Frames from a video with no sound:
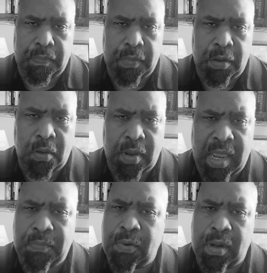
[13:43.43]
You know, it
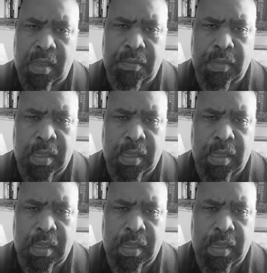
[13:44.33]
ain't pretty.